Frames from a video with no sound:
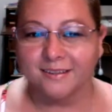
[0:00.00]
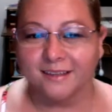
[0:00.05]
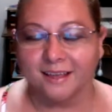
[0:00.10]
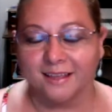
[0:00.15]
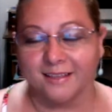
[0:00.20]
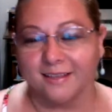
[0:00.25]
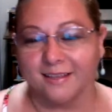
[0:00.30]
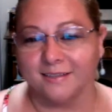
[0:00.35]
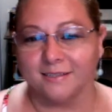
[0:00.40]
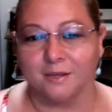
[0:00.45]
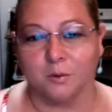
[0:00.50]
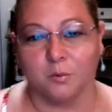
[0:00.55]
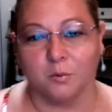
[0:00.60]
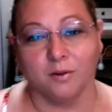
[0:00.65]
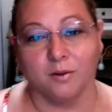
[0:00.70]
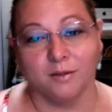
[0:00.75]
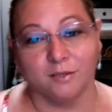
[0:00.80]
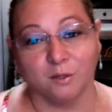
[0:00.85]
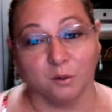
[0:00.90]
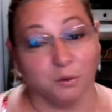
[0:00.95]
And I said,
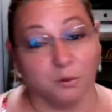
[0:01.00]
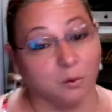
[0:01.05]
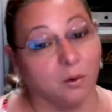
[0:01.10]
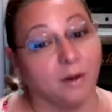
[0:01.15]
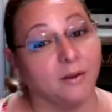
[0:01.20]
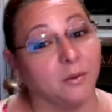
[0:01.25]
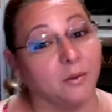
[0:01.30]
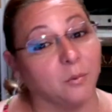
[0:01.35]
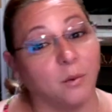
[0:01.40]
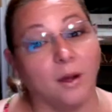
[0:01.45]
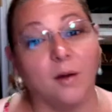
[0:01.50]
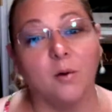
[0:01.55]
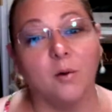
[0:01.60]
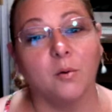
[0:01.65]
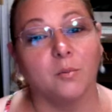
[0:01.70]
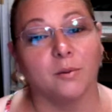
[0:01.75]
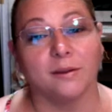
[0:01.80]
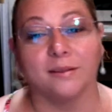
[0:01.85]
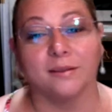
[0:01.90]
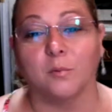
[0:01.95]
well, so you are the one who
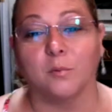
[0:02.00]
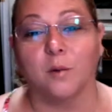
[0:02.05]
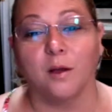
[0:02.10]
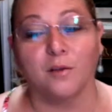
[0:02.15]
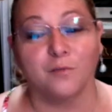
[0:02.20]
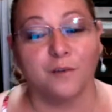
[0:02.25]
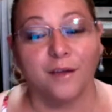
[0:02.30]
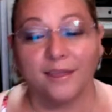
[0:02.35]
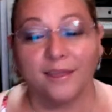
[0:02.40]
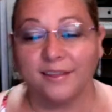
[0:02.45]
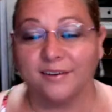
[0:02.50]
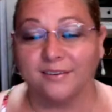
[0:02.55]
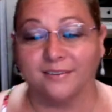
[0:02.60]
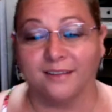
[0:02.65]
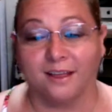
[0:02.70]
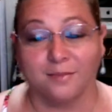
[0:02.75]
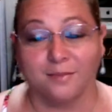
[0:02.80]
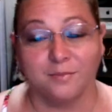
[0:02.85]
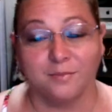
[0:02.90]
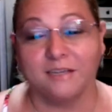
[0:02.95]
bring the white feather,
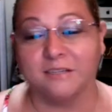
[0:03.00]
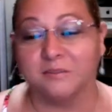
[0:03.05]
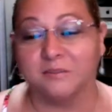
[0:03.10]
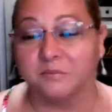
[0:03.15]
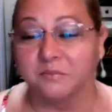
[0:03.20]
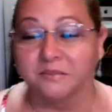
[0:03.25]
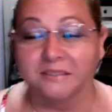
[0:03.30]
not me.